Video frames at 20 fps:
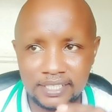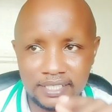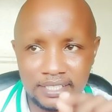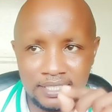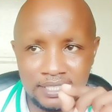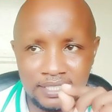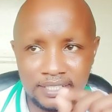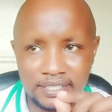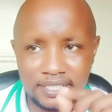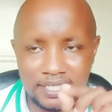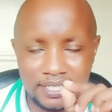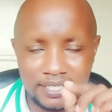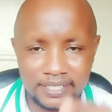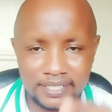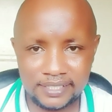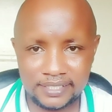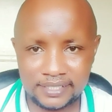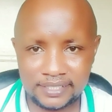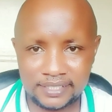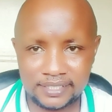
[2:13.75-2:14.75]
in the
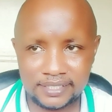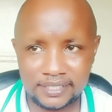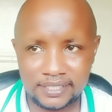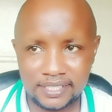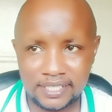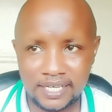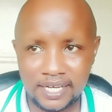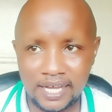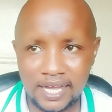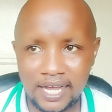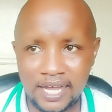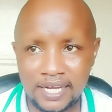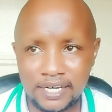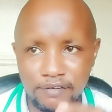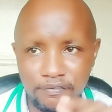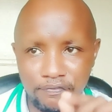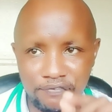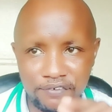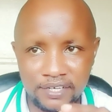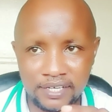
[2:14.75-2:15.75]
wrists and
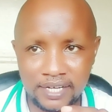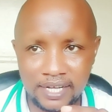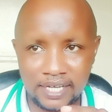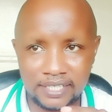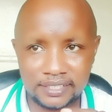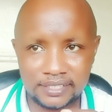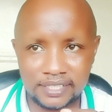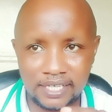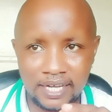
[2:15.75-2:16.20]
fingers